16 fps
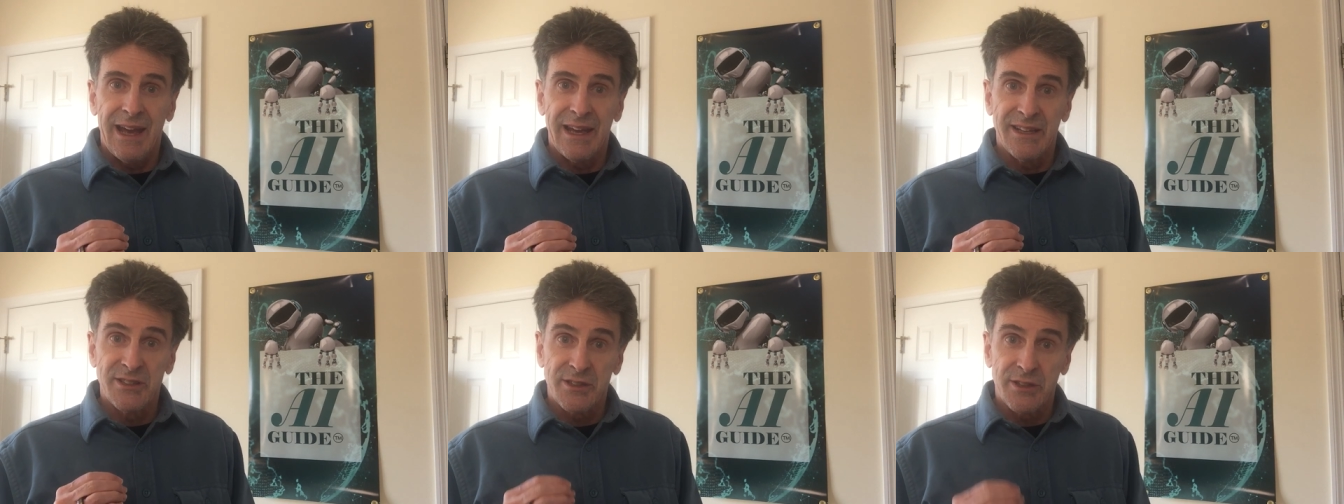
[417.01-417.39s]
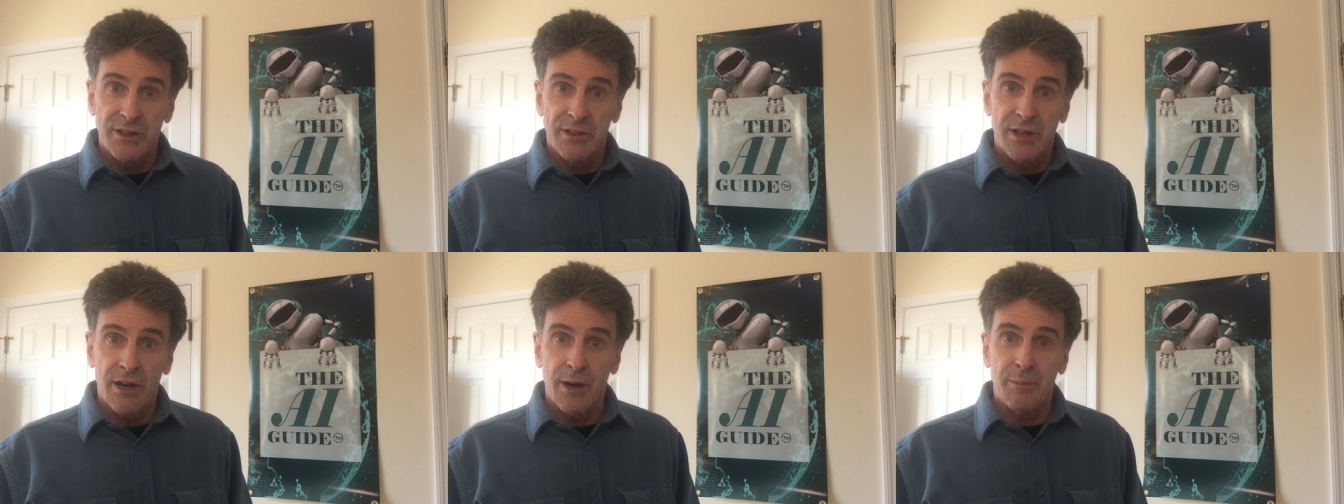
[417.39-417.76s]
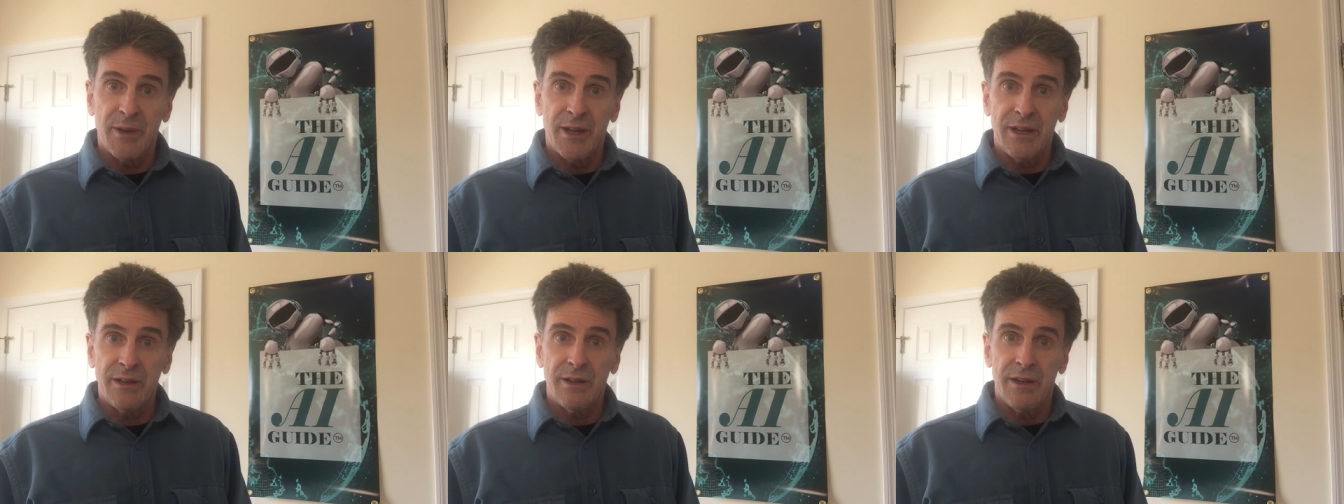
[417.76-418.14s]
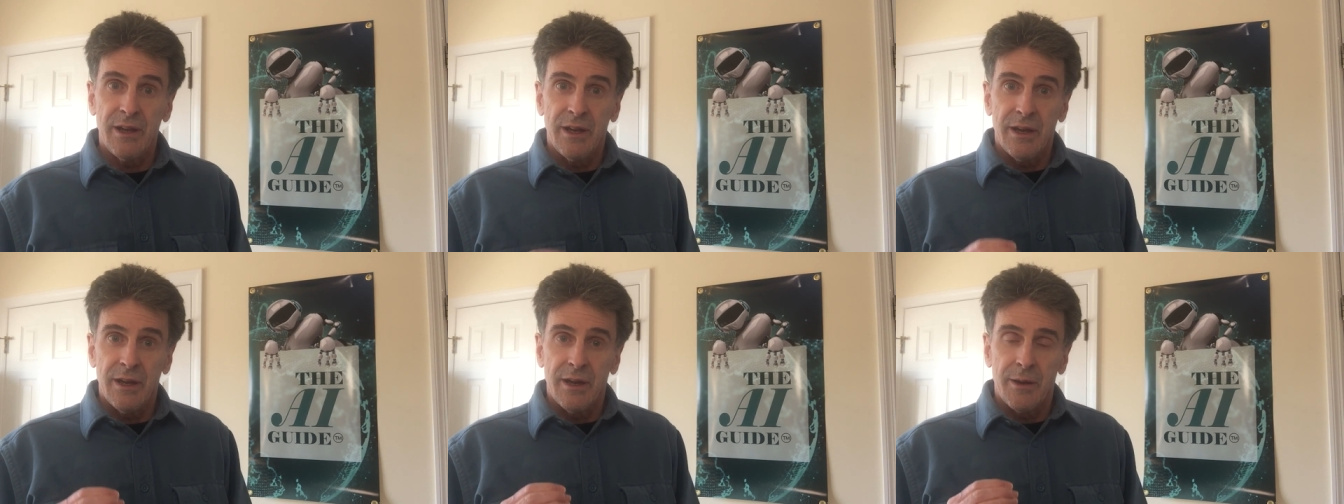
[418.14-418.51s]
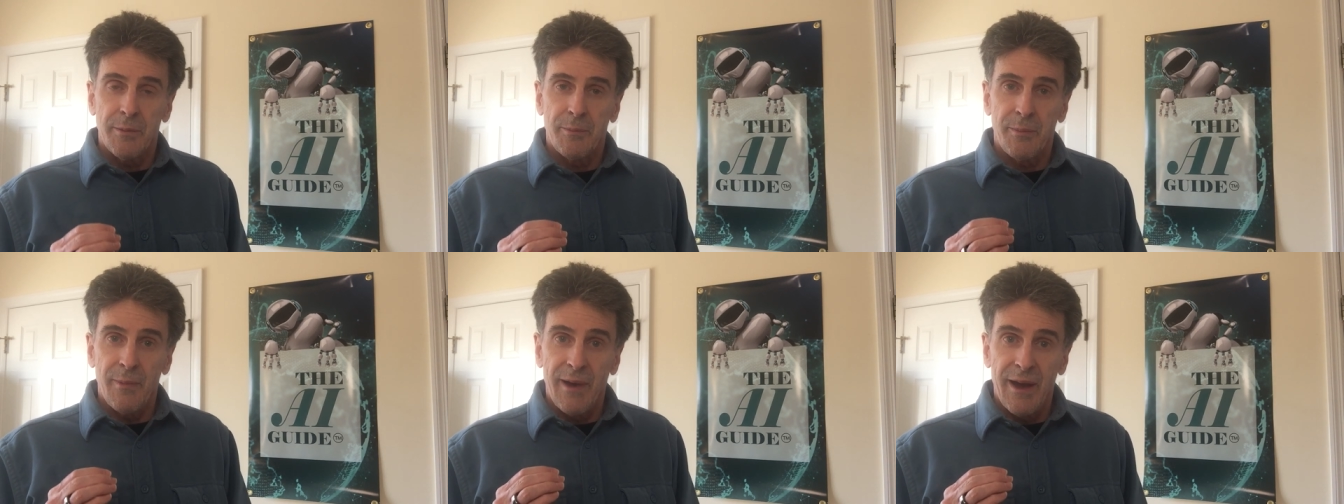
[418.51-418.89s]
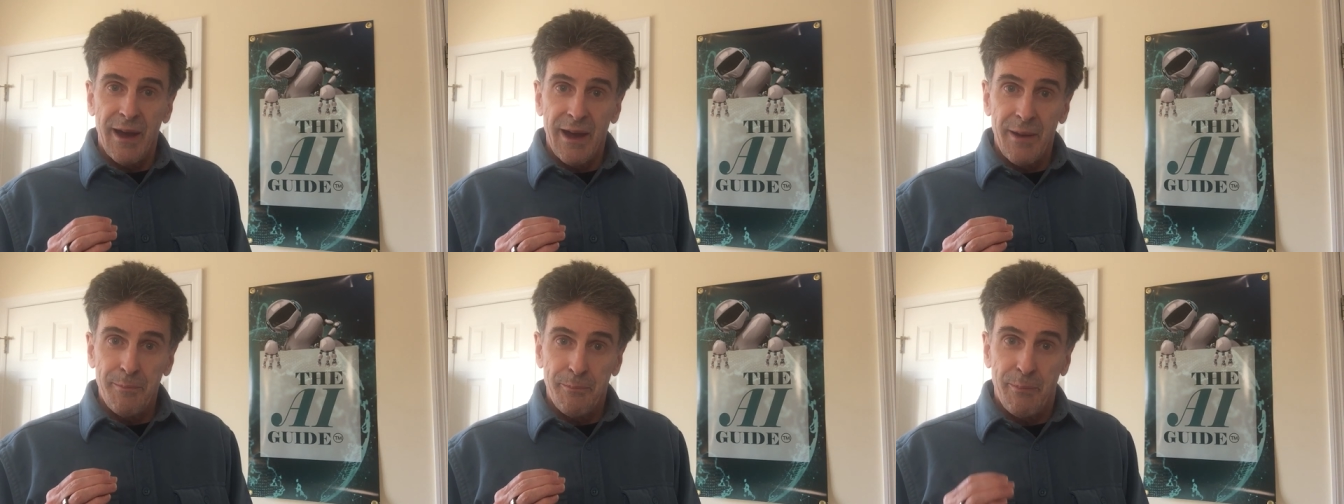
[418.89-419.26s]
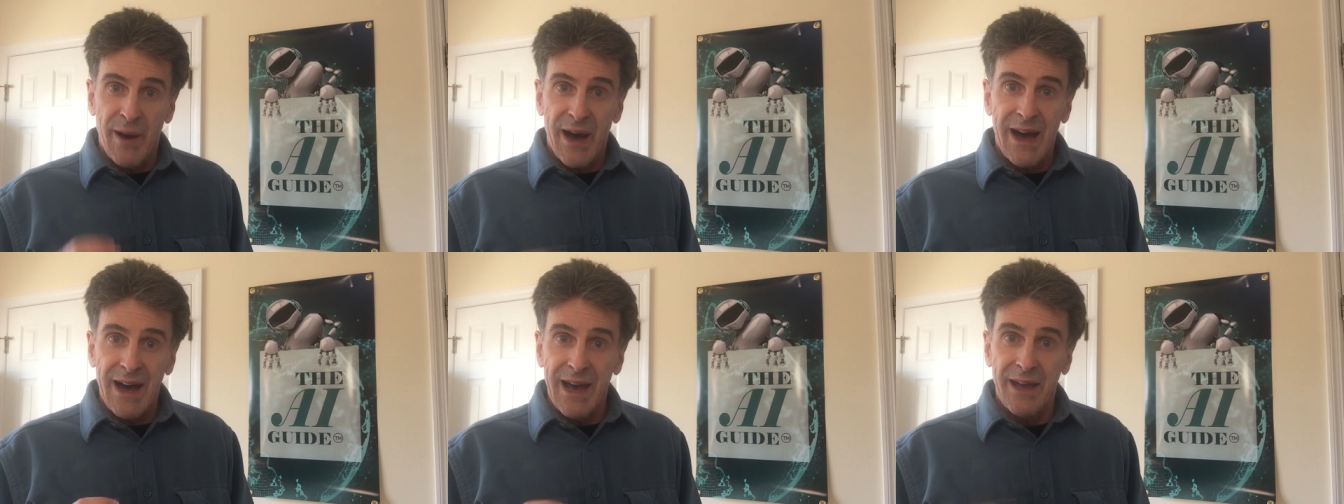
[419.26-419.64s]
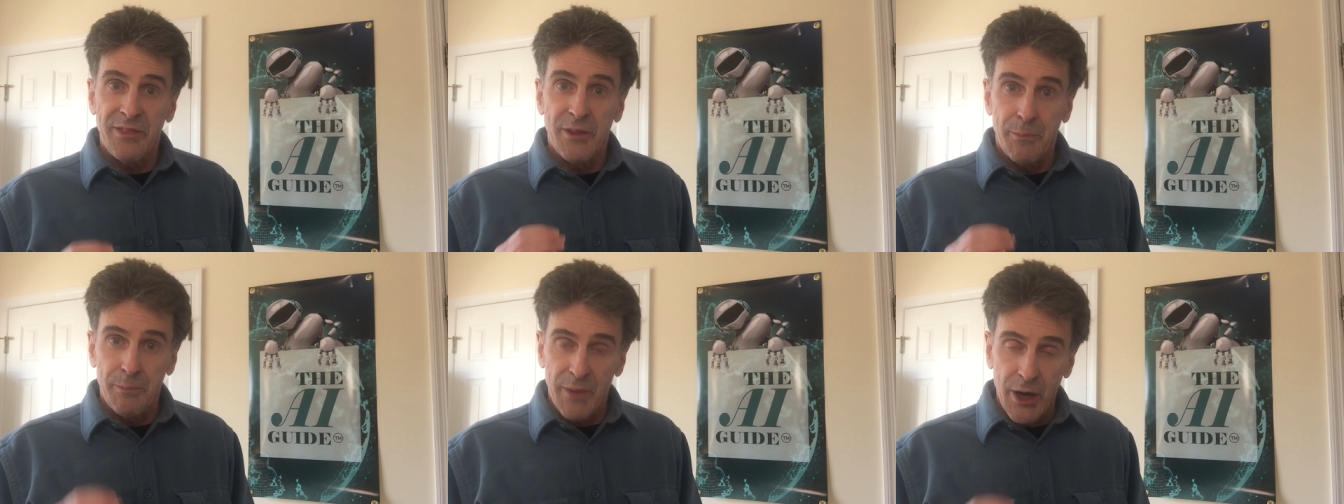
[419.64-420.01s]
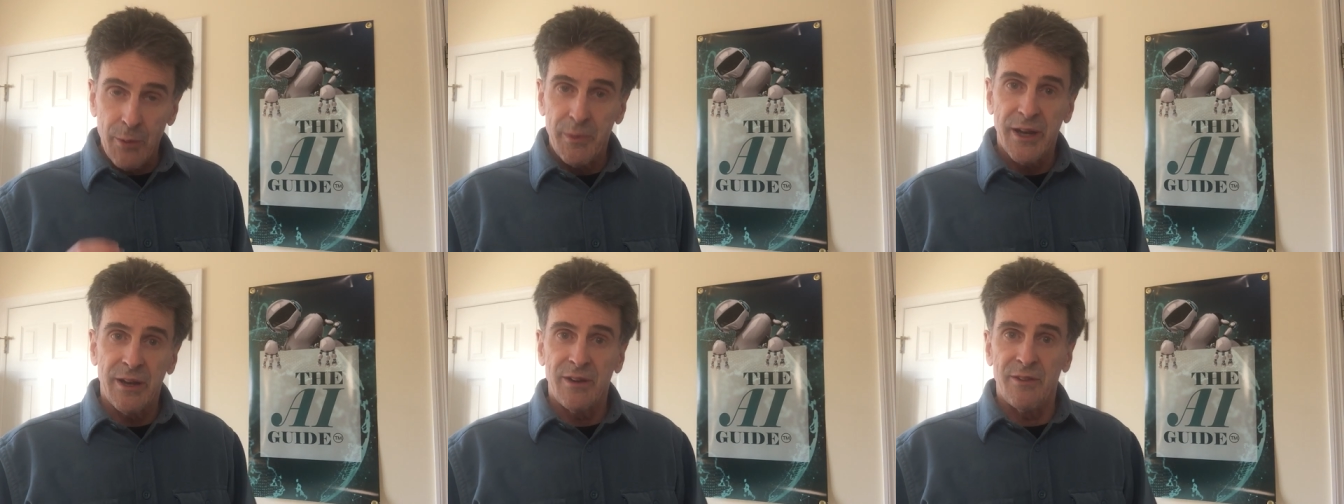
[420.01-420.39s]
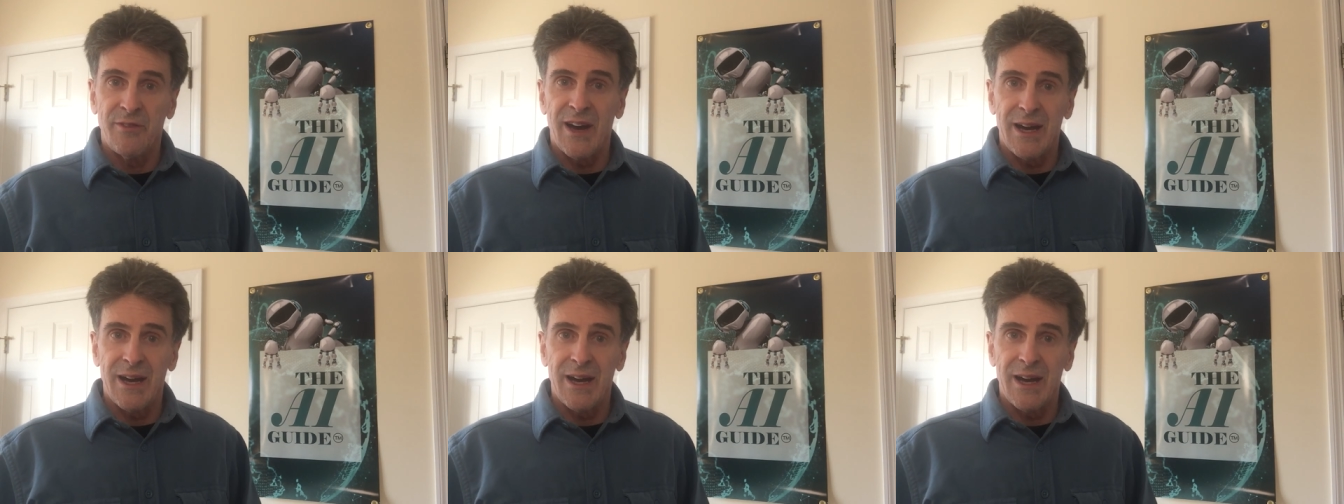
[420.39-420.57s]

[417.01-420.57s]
is determined by the moment of